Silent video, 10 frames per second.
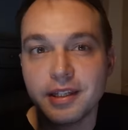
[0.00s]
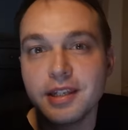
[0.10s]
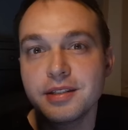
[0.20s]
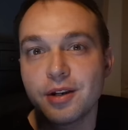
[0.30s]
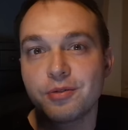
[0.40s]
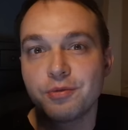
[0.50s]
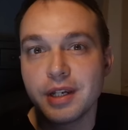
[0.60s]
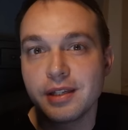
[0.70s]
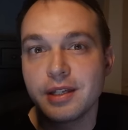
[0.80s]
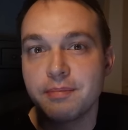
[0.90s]
These are
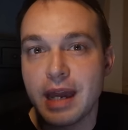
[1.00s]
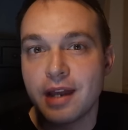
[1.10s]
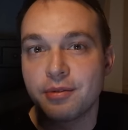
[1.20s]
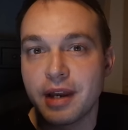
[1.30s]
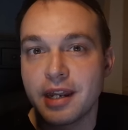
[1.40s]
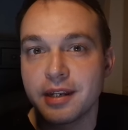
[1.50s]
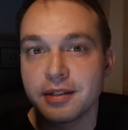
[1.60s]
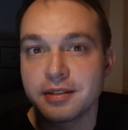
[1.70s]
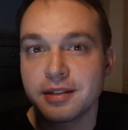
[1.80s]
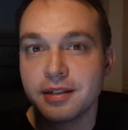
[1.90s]
really bad
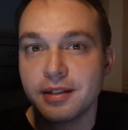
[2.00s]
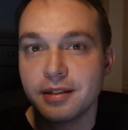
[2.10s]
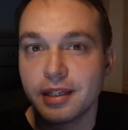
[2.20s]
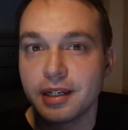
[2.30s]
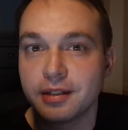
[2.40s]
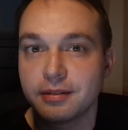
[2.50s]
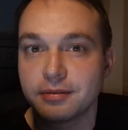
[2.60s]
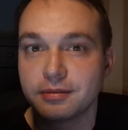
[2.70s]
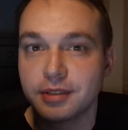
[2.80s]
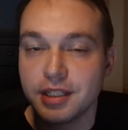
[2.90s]
ratings. Like
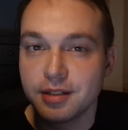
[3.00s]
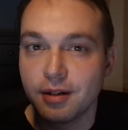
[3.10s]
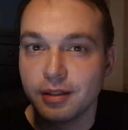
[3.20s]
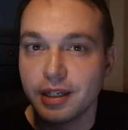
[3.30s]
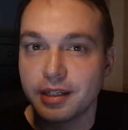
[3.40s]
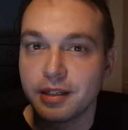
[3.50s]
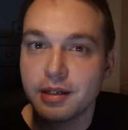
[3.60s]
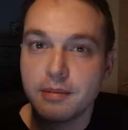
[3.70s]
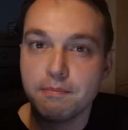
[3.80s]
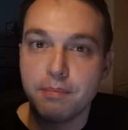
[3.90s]
these aren't like
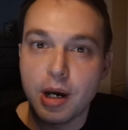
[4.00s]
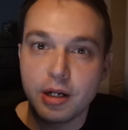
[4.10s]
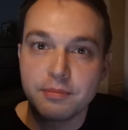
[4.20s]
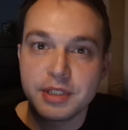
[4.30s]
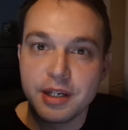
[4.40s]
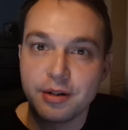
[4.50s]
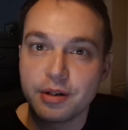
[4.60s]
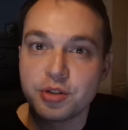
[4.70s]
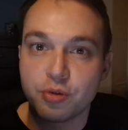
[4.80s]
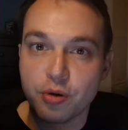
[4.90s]
bottom tier
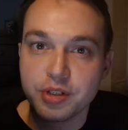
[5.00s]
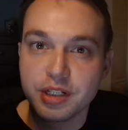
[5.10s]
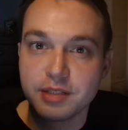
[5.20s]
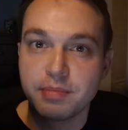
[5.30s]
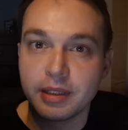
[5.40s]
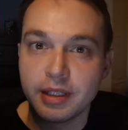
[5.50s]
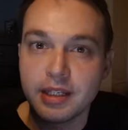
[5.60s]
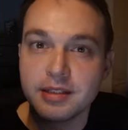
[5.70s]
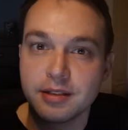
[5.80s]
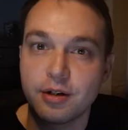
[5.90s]
atrocious, but
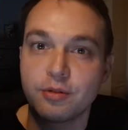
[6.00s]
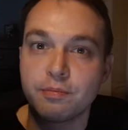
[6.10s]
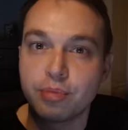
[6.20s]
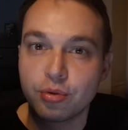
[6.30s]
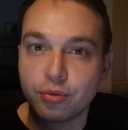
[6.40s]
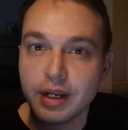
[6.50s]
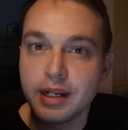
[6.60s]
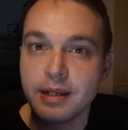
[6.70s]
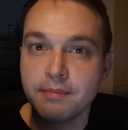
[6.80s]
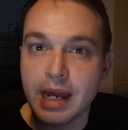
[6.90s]
these are
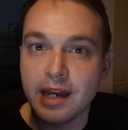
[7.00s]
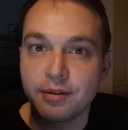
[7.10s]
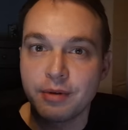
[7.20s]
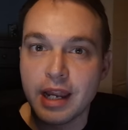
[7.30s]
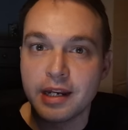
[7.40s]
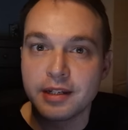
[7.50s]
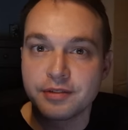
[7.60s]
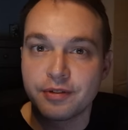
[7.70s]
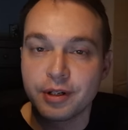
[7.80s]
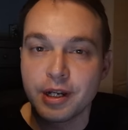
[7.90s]
pretty bad
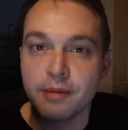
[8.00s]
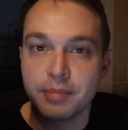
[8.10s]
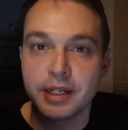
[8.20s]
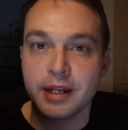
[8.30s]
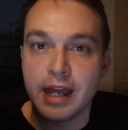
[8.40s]
ratings for a company